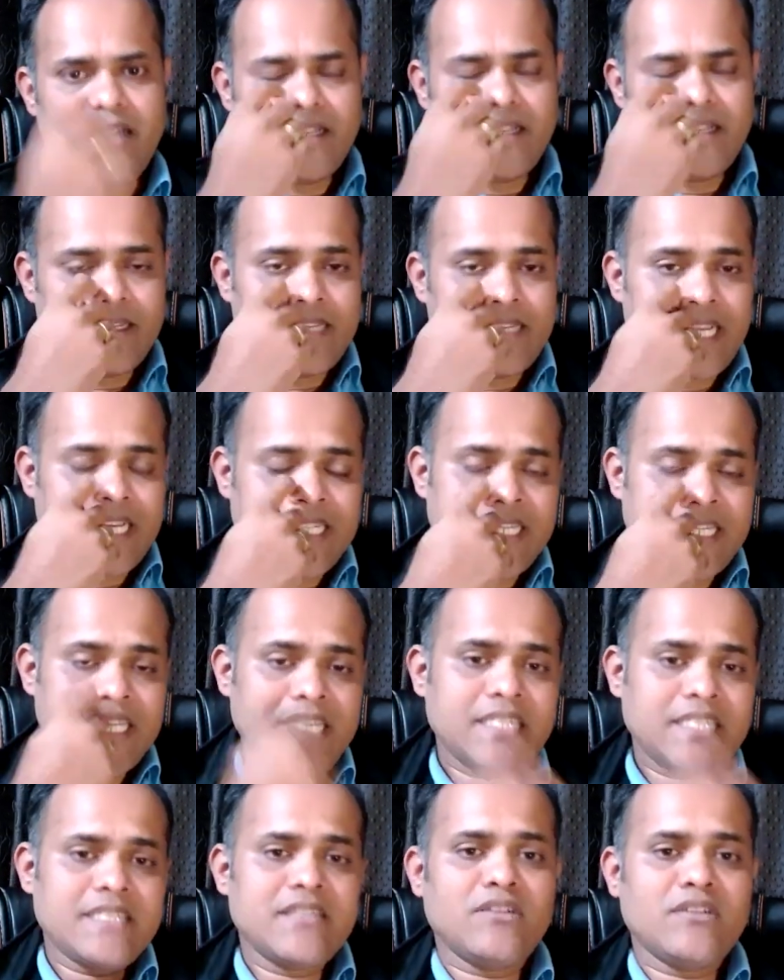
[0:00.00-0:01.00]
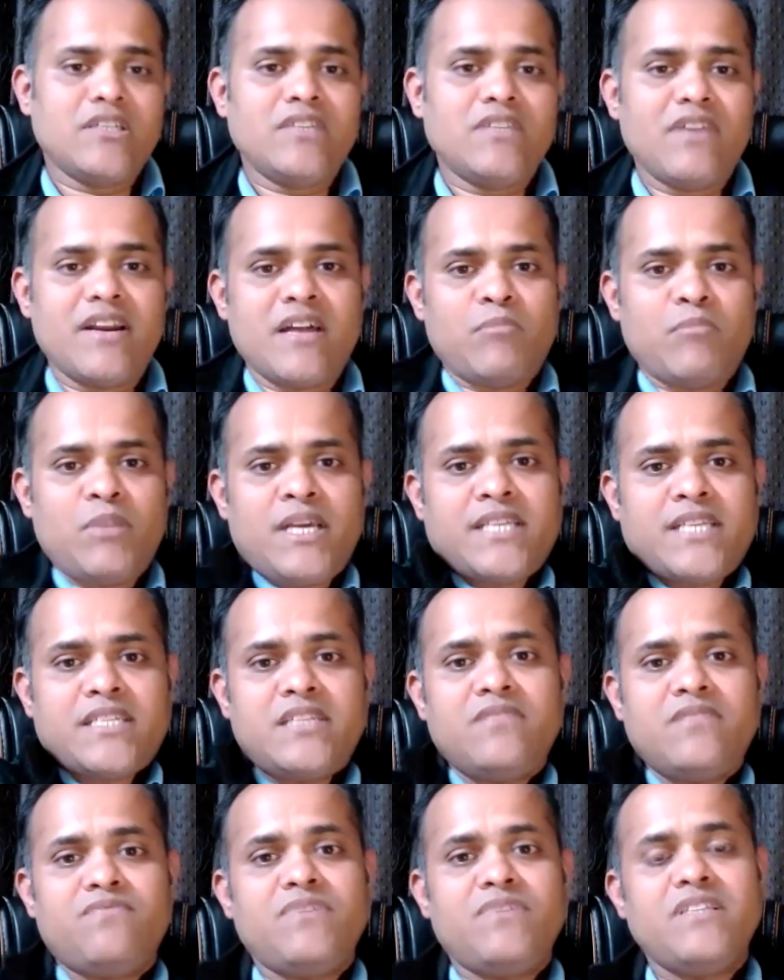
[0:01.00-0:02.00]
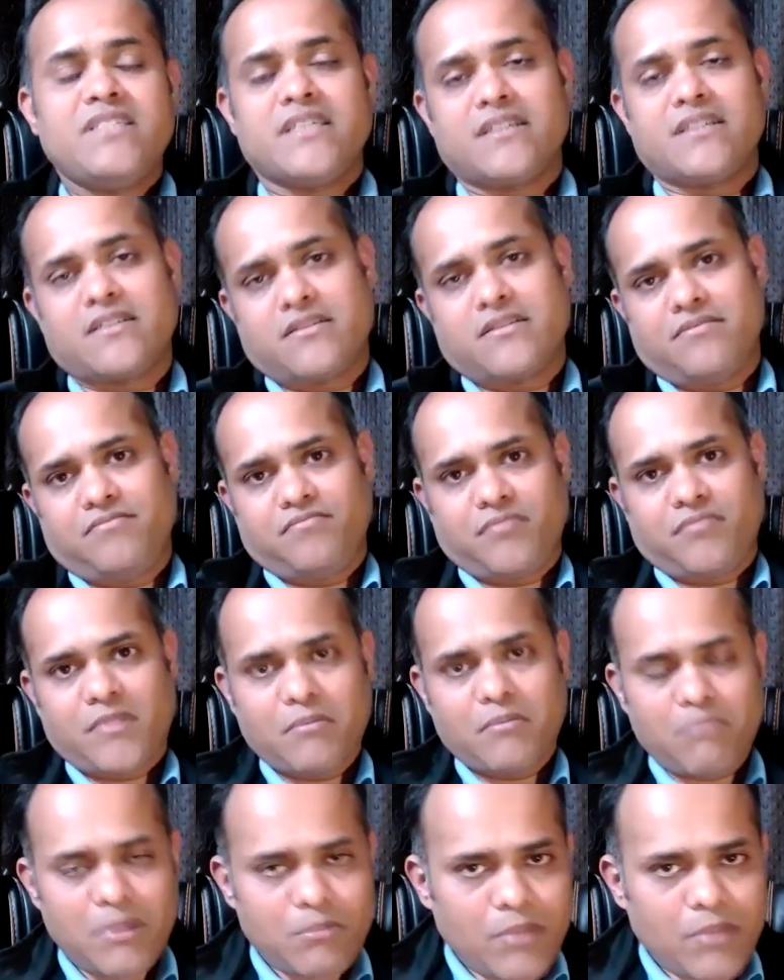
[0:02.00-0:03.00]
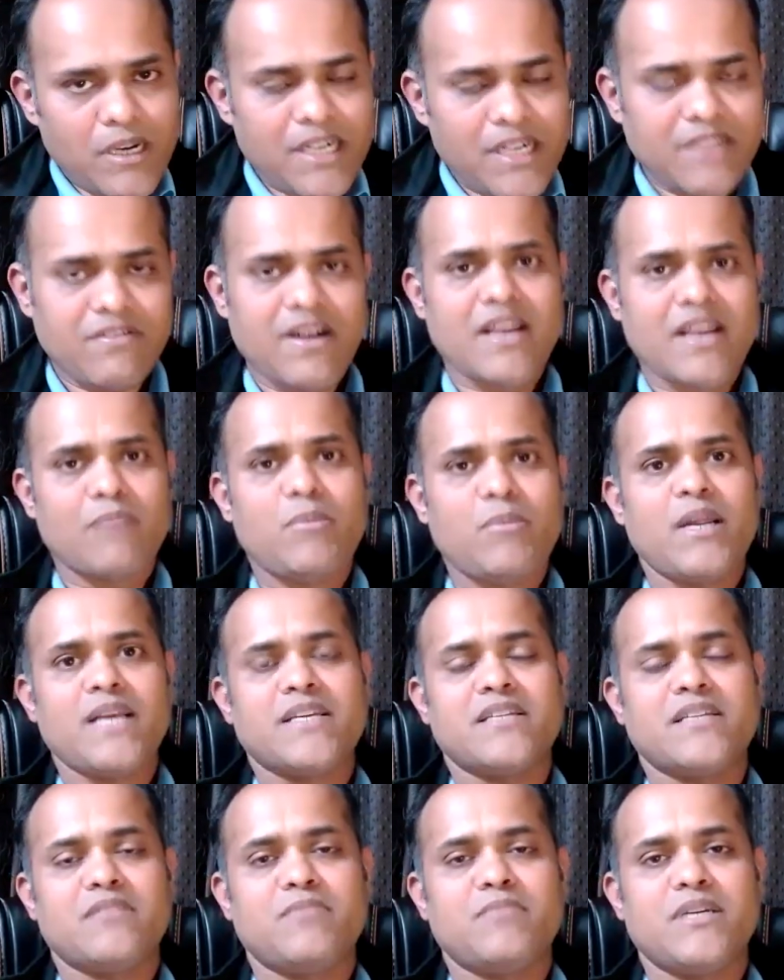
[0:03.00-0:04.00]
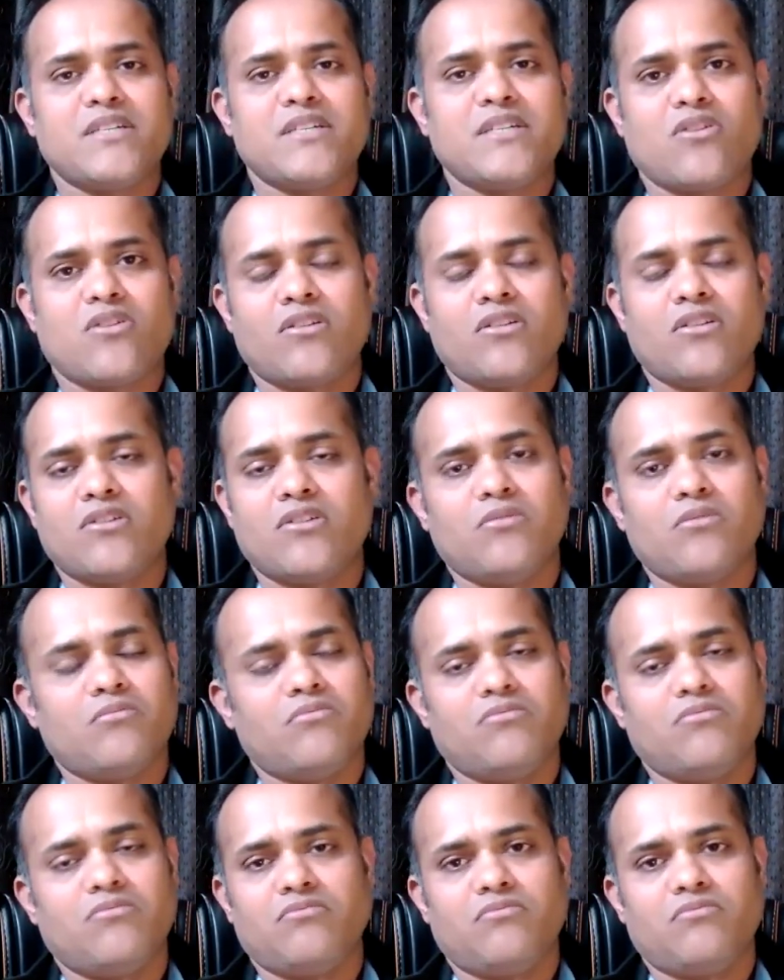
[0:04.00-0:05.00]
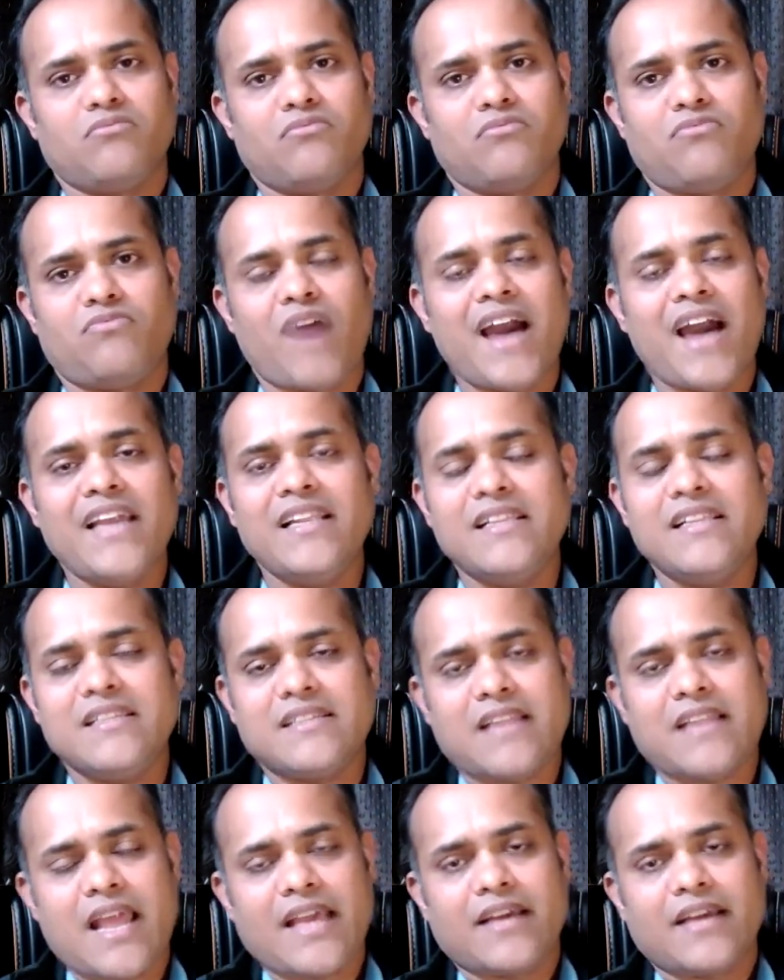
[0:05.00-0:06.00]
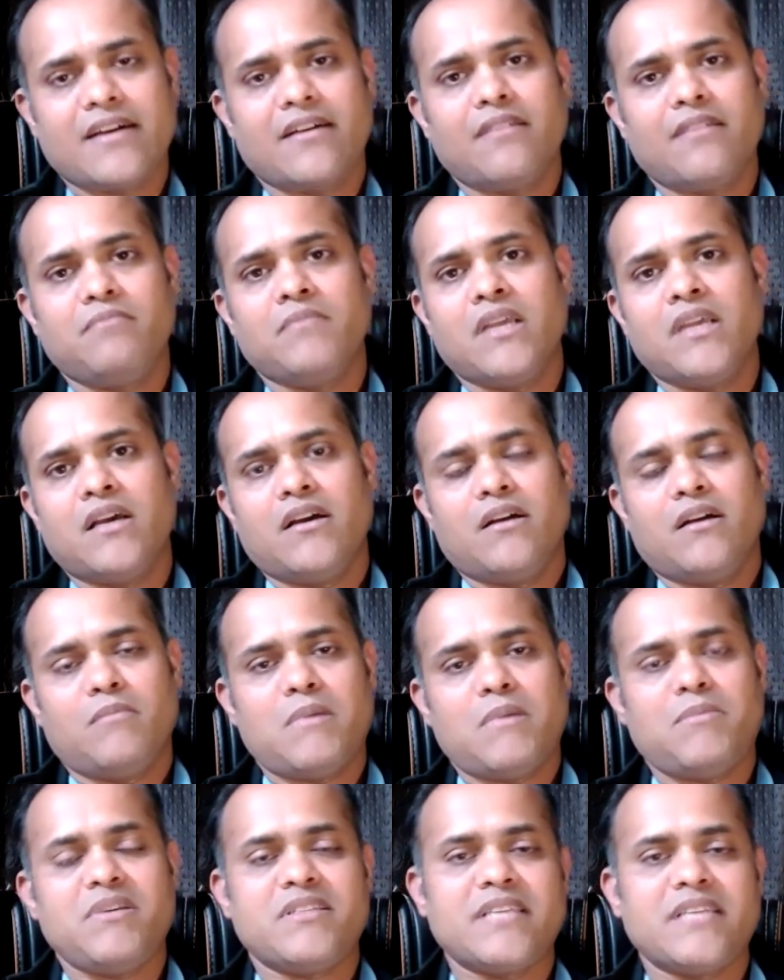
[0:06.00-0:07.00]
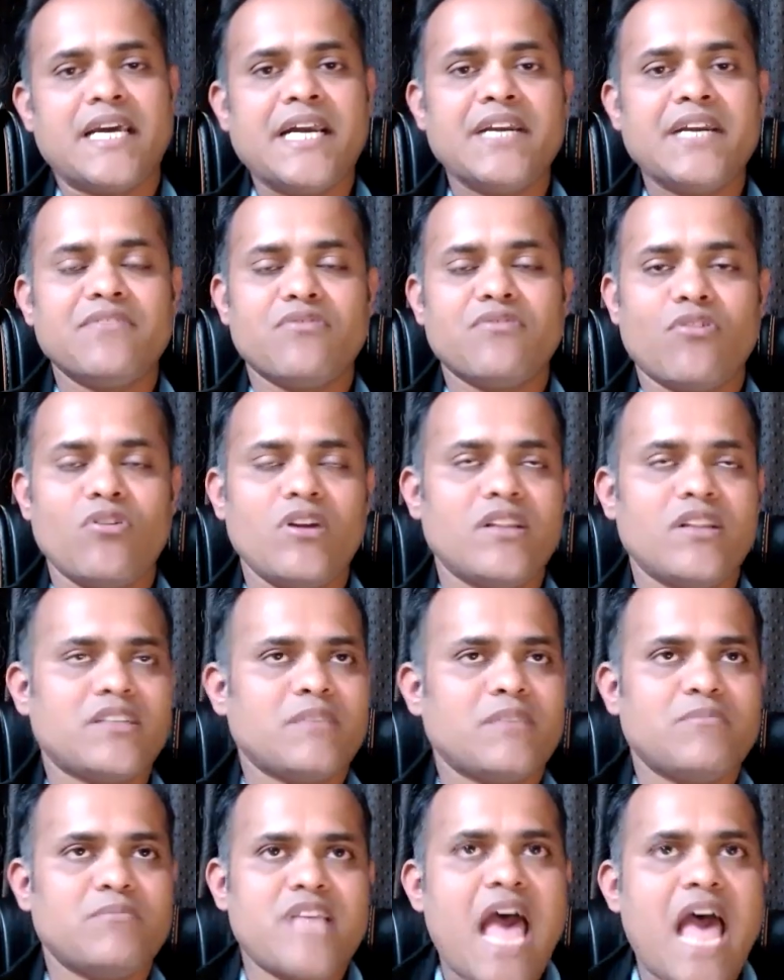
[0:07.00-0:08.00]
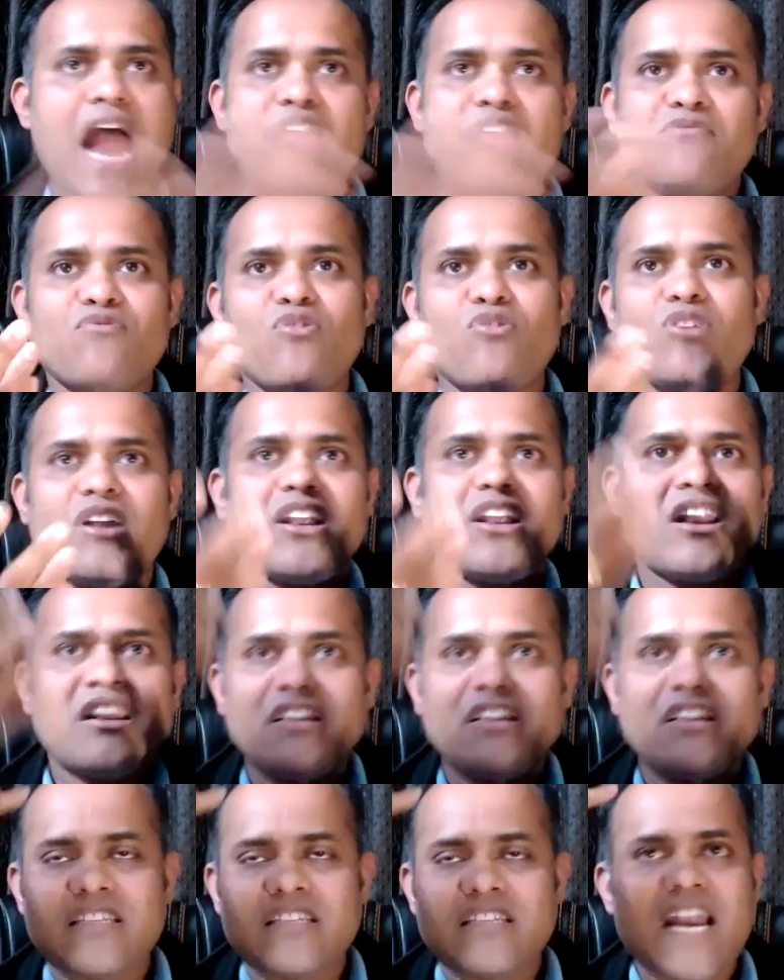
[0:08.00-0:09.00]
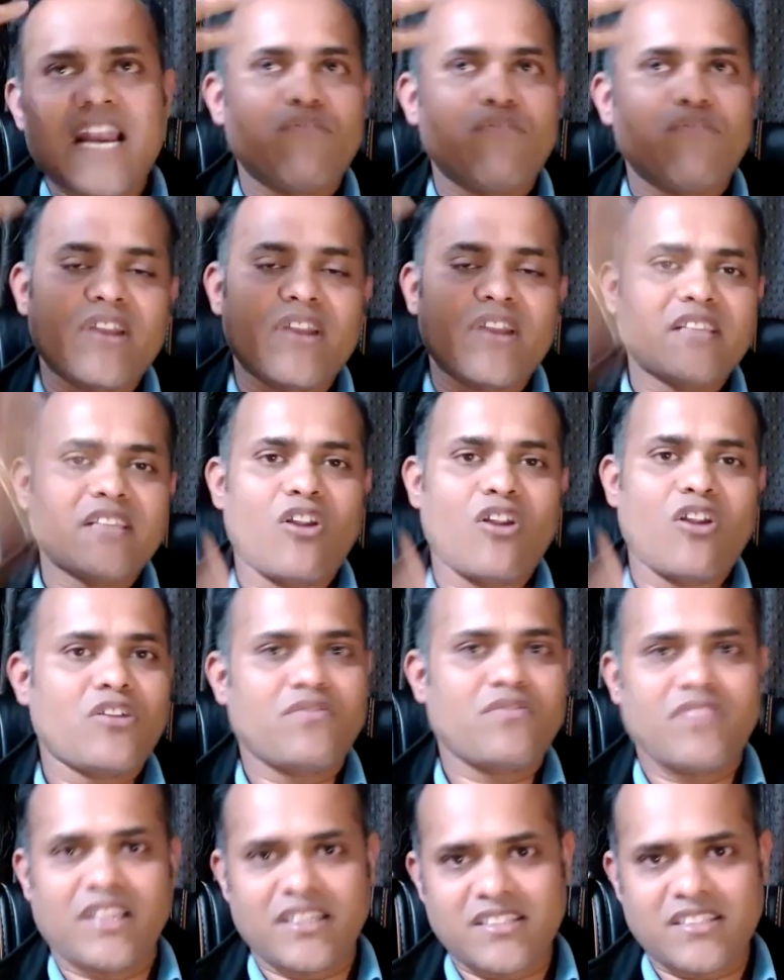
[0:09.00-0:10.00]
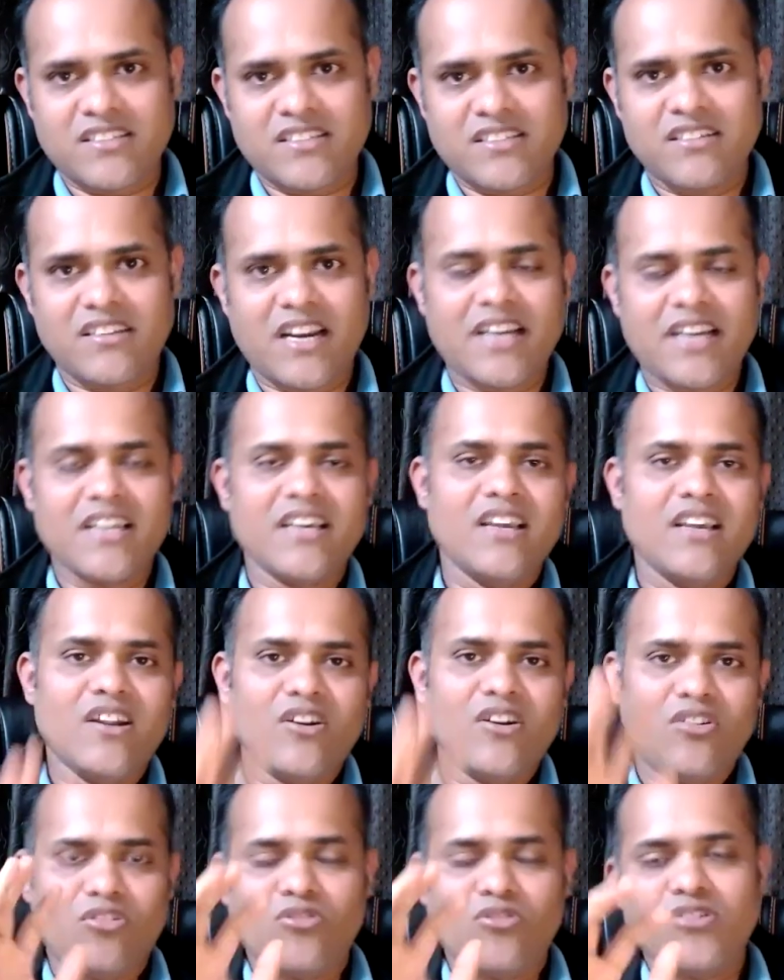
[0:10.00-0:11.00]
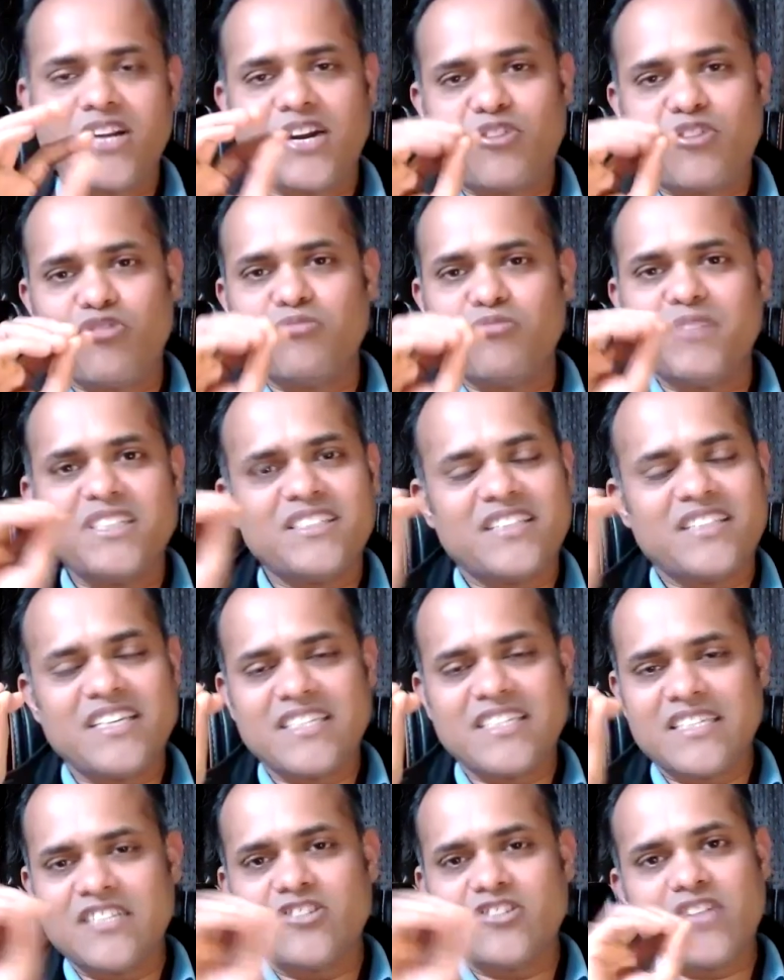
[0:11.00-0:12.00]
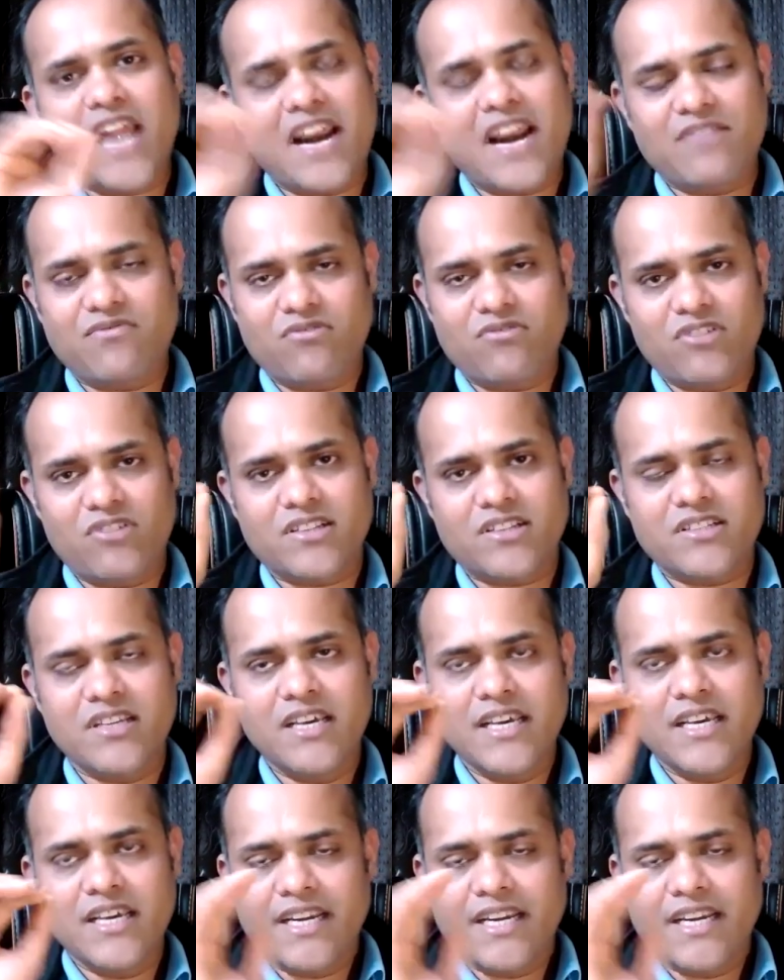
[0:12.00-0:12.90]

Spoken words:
Next is you divide application in features. People divide applications based on files like maybe sad folder, some sad folder. Sad folder has a lot of things, right? Don't have too many things in sad folders.